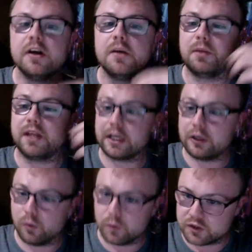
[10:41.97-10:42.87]
but they're going to
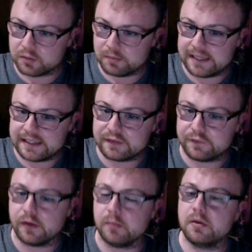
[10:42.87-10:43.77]
also make this
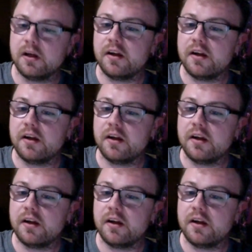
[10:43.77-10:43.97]
film